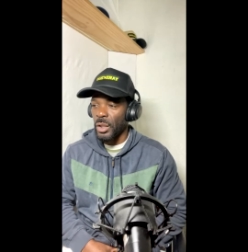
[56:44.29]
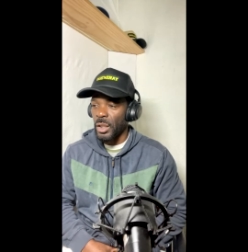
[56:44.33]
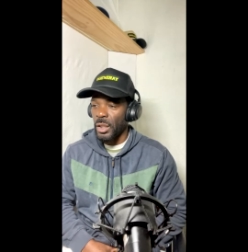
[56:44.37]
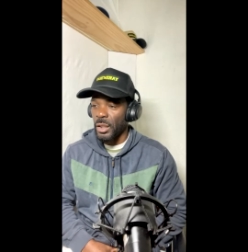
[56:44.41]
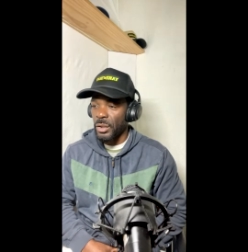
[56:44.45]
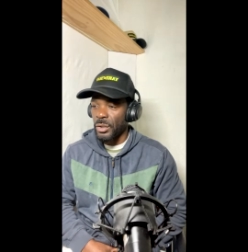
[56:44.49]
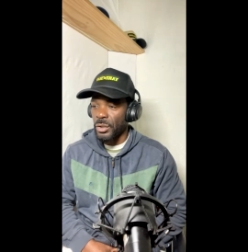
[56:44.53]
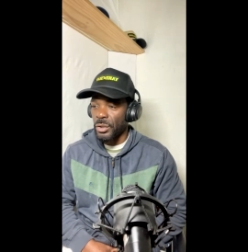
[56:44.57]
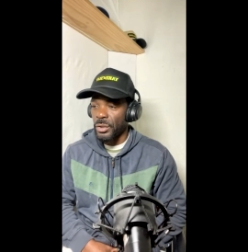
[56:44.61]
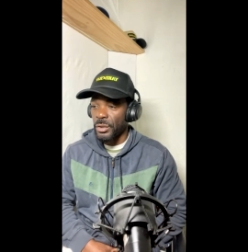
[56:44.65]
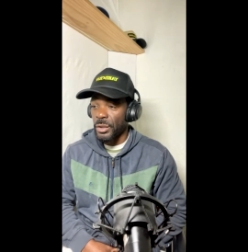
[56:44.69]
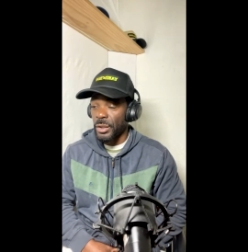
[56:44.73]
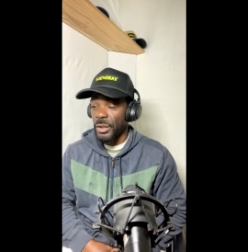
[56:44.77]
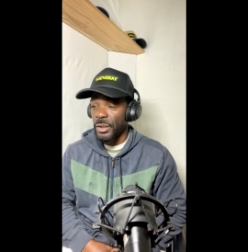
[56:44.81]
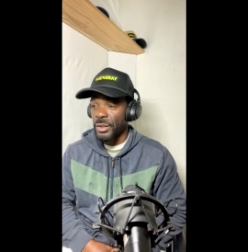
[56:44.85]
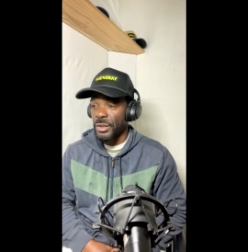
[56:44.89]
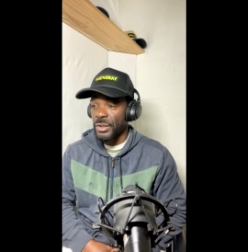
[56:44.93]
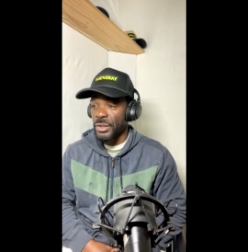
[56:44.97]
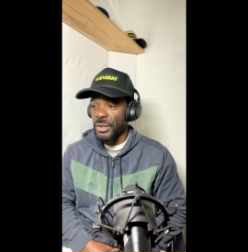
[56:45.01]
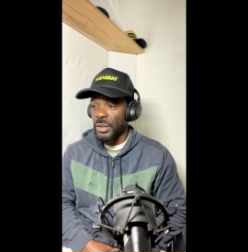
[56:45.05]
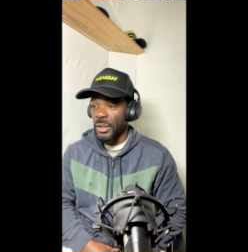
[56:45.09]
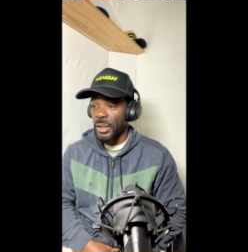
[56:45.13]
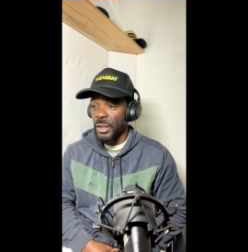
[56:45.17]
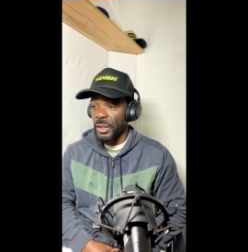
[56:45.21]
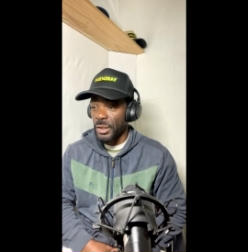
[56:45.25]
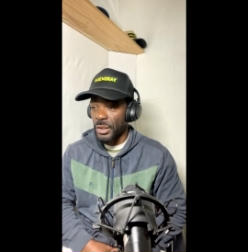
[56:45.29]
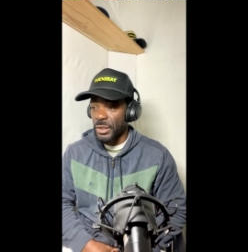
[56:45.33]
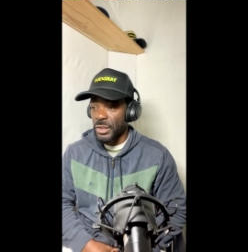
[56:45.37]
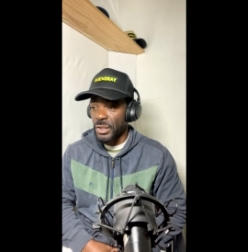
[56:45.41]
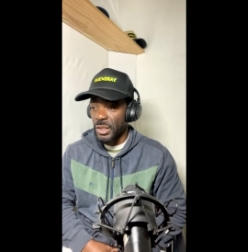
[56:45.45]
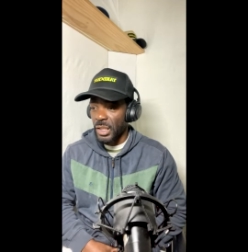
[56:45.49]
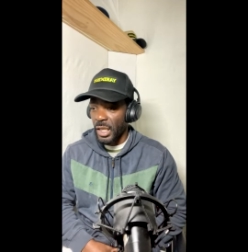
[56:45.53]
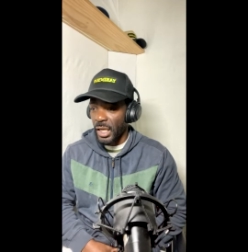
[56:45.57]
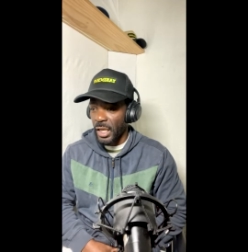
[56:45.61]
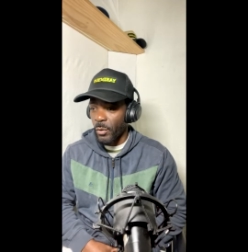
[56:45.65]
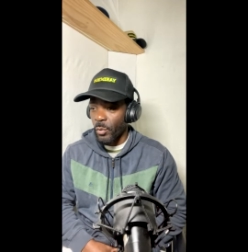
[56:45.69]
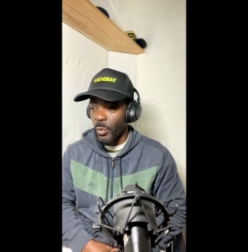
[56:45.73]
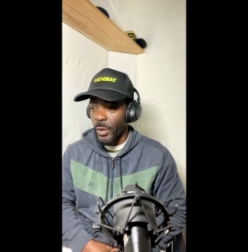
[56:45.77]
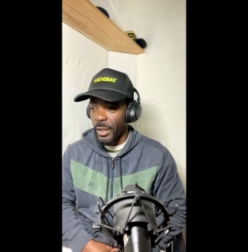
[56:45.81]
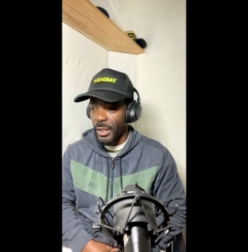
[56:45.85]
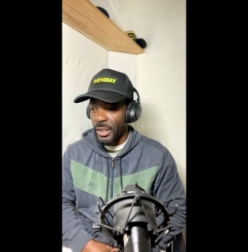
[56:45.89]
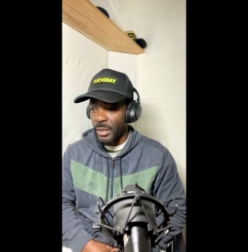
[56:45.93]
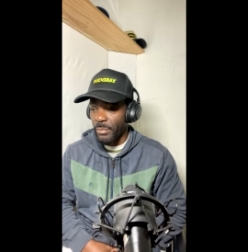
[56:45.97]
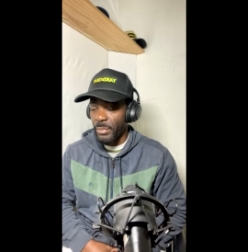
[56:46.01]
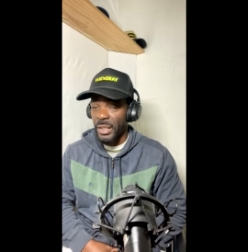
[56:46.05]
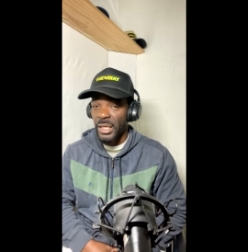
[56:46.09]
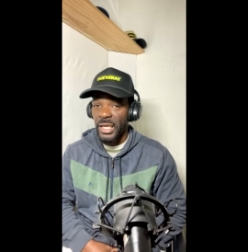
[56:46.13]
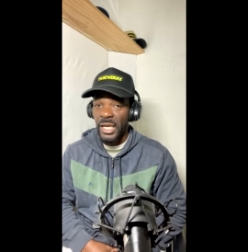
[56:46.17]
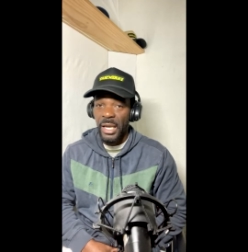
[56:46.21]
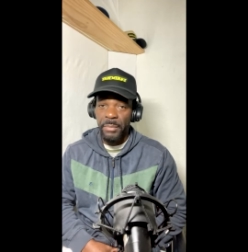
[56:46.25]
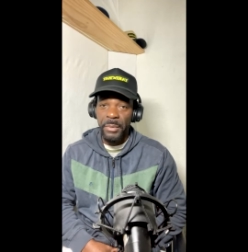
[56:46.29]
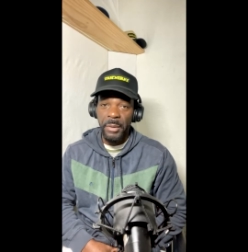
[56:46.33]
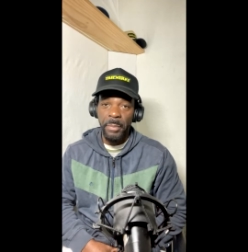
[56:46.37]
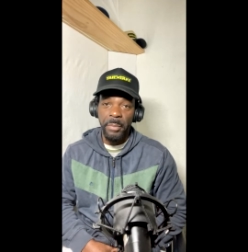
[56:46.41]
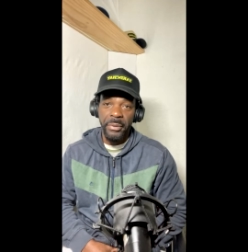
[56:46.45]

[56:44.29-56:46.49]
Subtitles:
the state when he became the